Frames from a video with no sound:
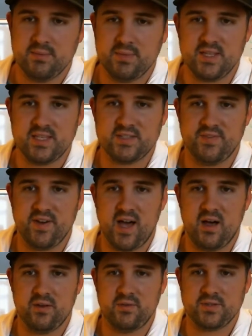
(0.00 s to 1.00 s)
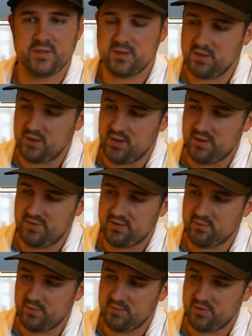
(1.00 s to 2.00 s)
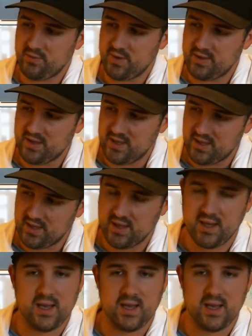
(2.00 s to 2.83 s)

but these valves, you have this one between the